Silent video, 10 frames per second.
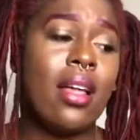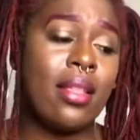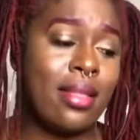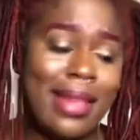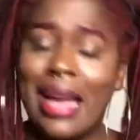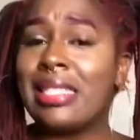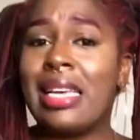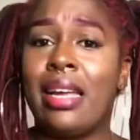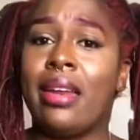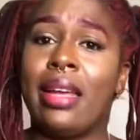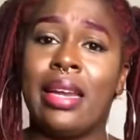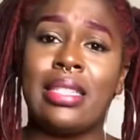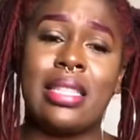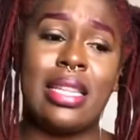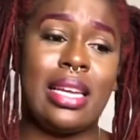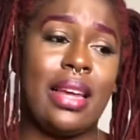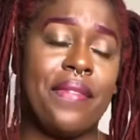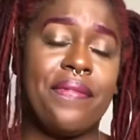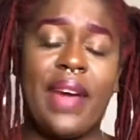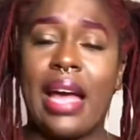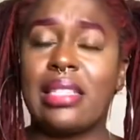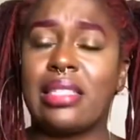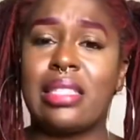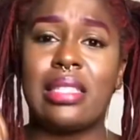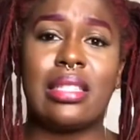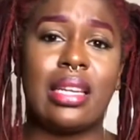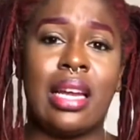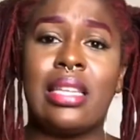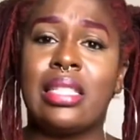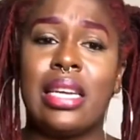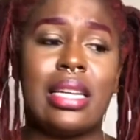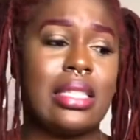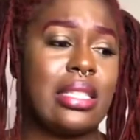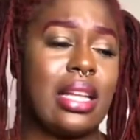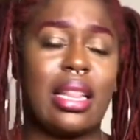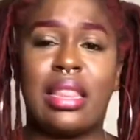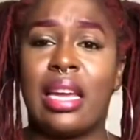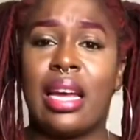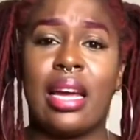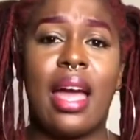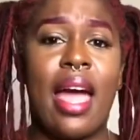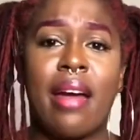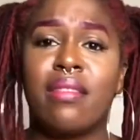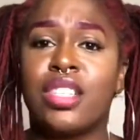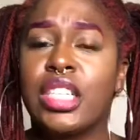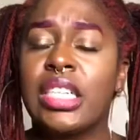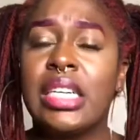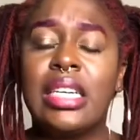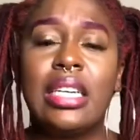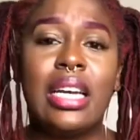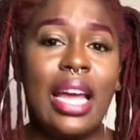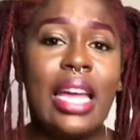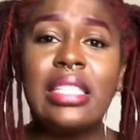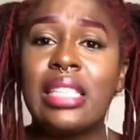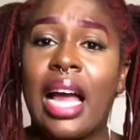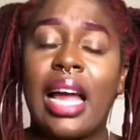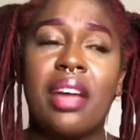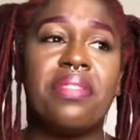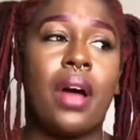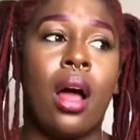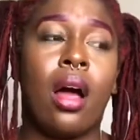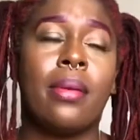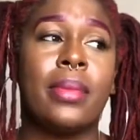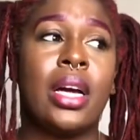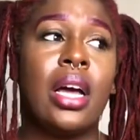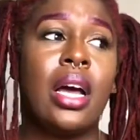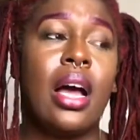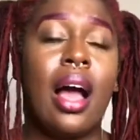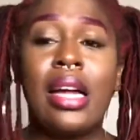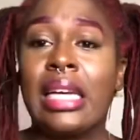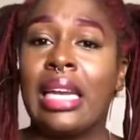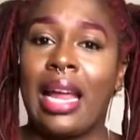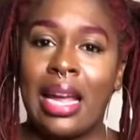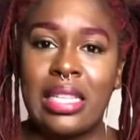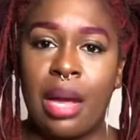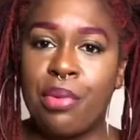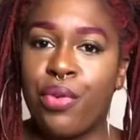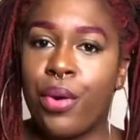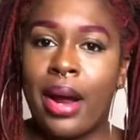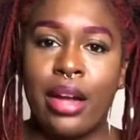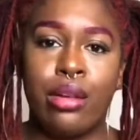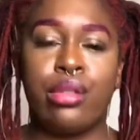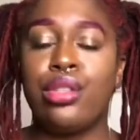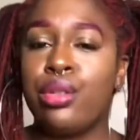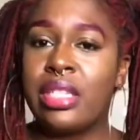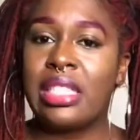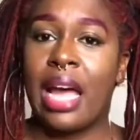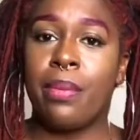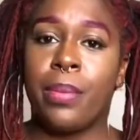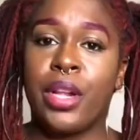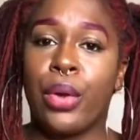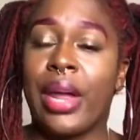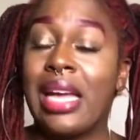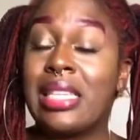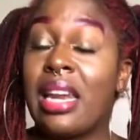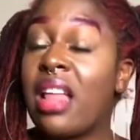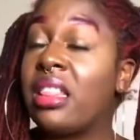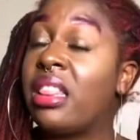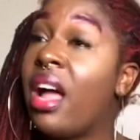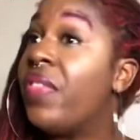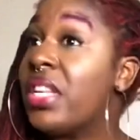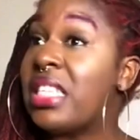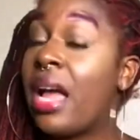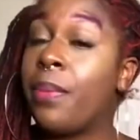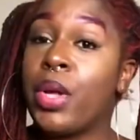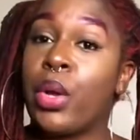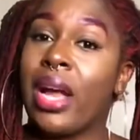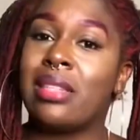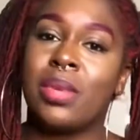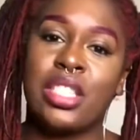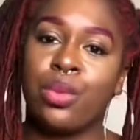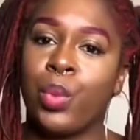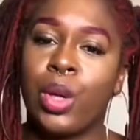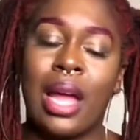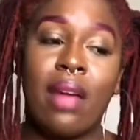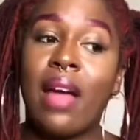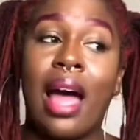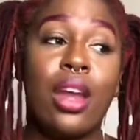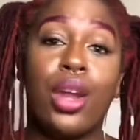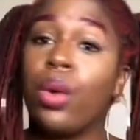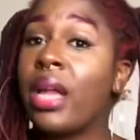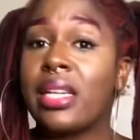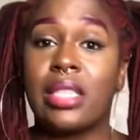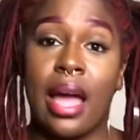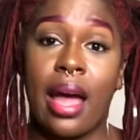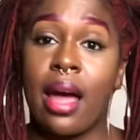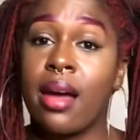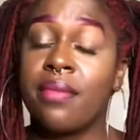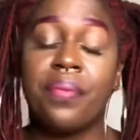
that's it. It is the fastest, easiest thing ever in life. Again, like I said before, I used to do the satin pillowcase, and I love the satin pillowcase because in real life, I don't like to have